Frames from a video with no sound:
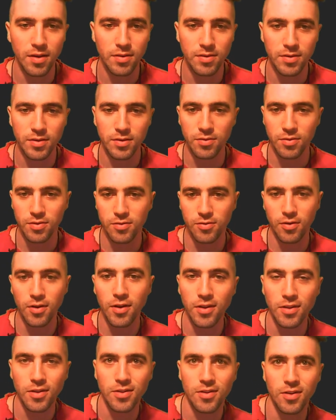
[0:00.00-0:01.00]
little
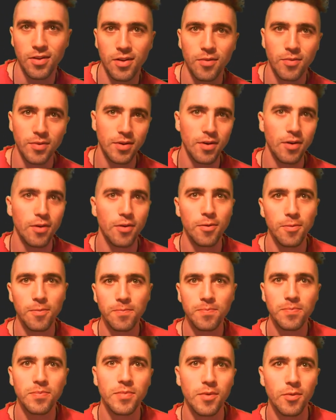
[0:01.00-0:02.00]
strings so that we know
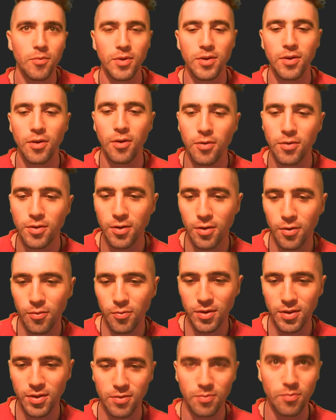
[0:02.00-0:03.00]
we know you know
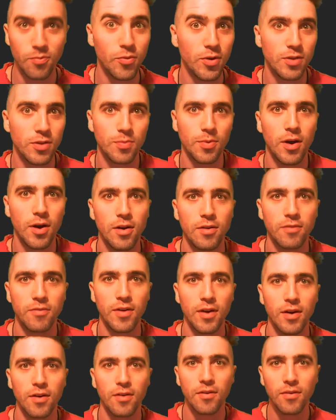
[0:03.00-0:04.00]
which which part of
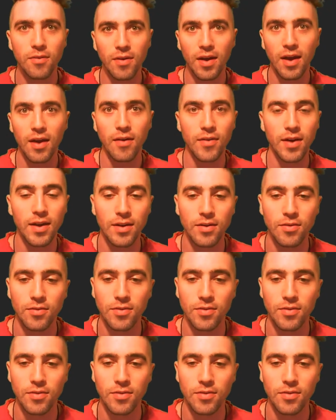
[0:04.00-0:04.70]
our our anchor is